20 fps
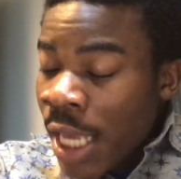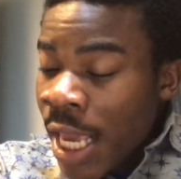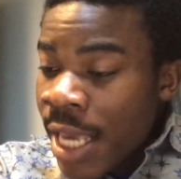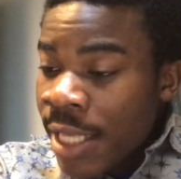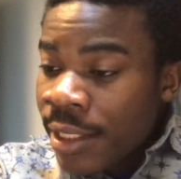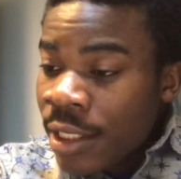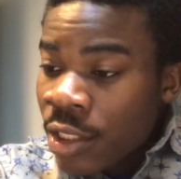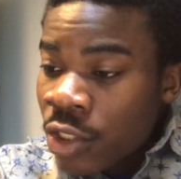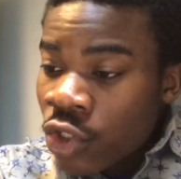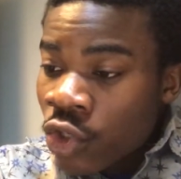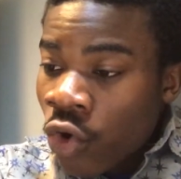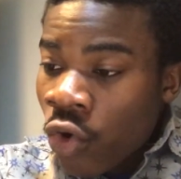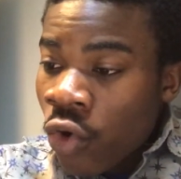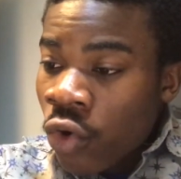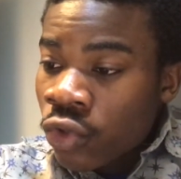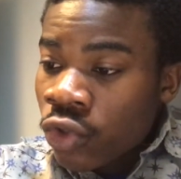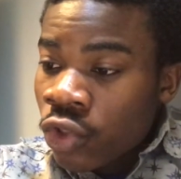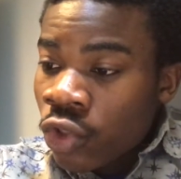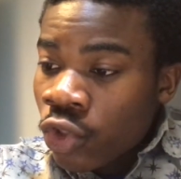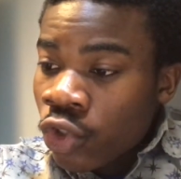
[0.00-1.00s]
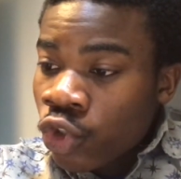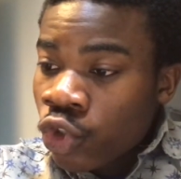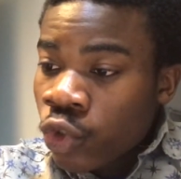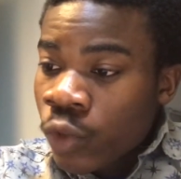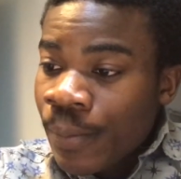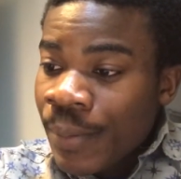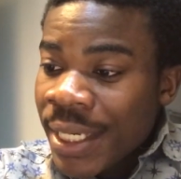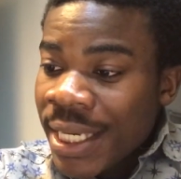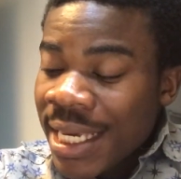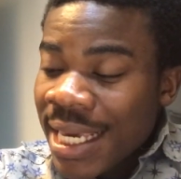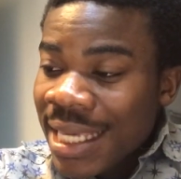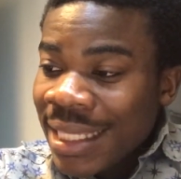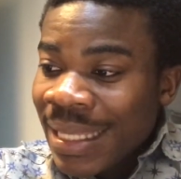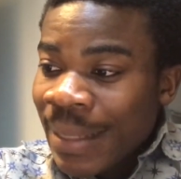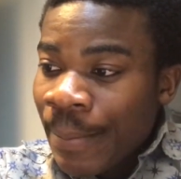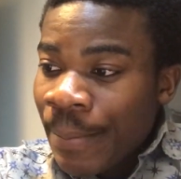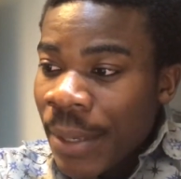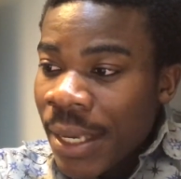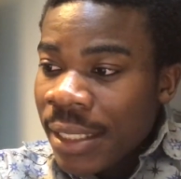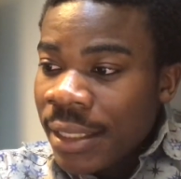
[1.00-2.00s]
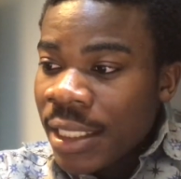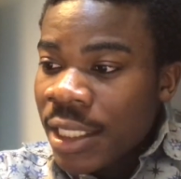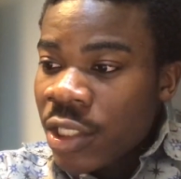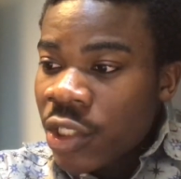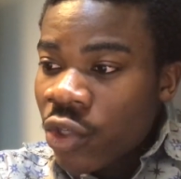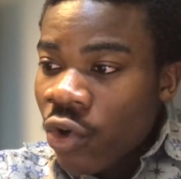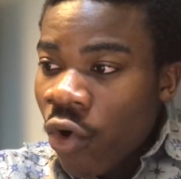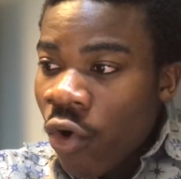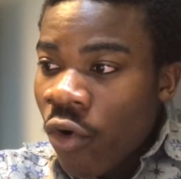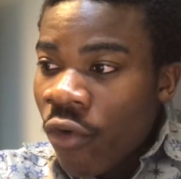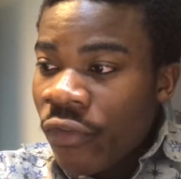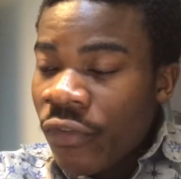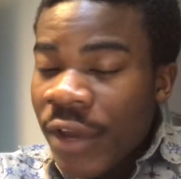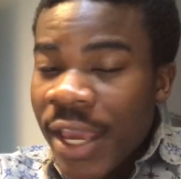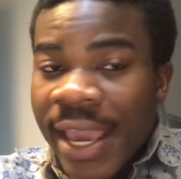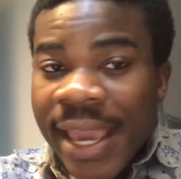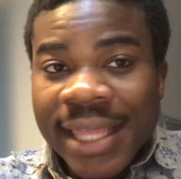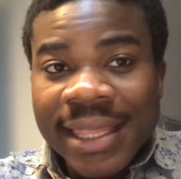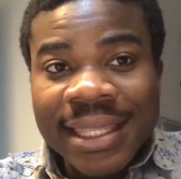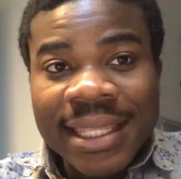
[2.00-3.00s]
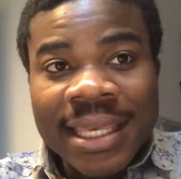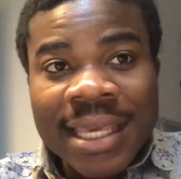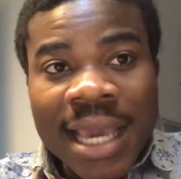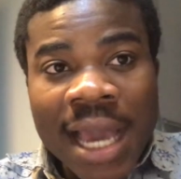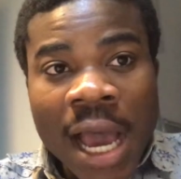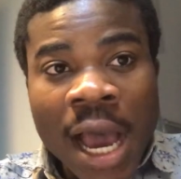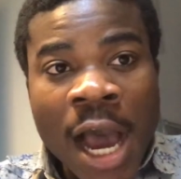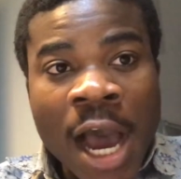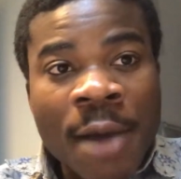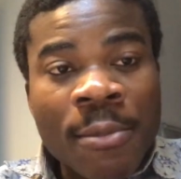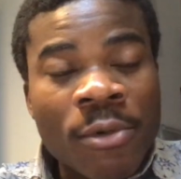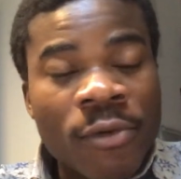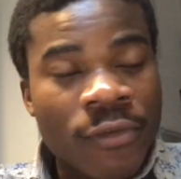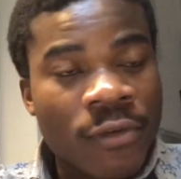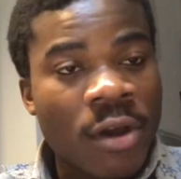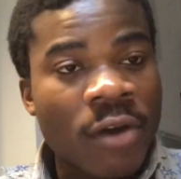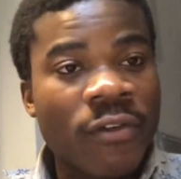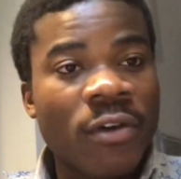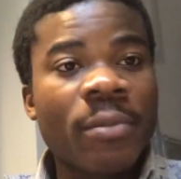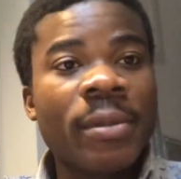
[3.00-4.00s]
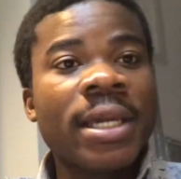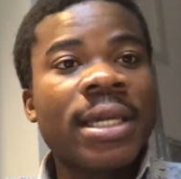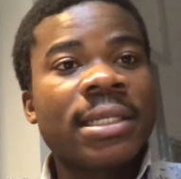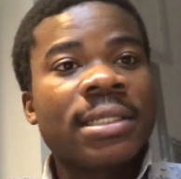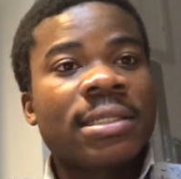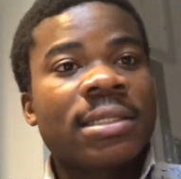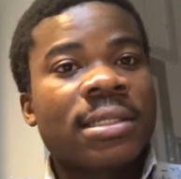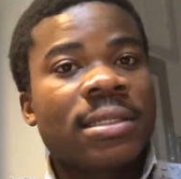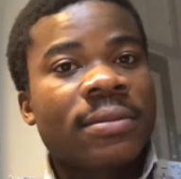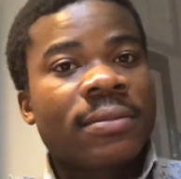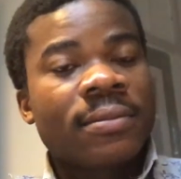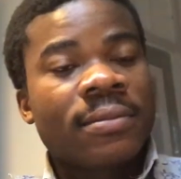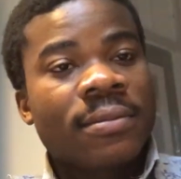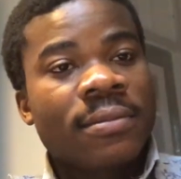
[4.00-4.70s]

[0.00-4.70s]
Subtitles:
and this court should be independent of any arm of government.